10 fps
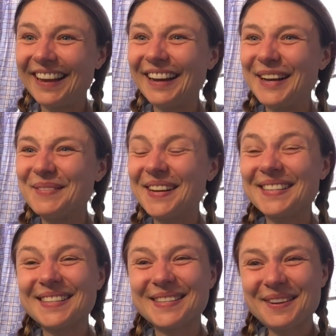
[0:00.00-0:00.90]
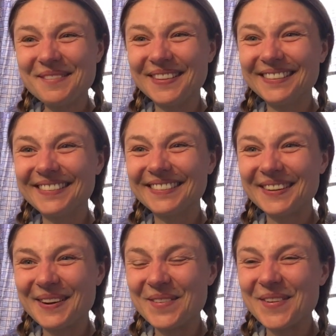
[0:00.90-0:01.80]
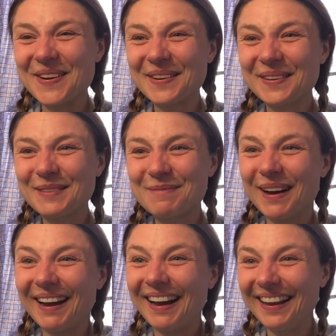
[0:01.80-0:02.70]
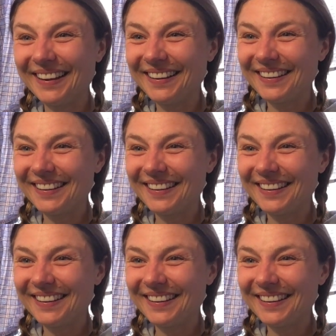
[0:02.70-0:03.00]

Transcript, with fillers: um, as a service offered by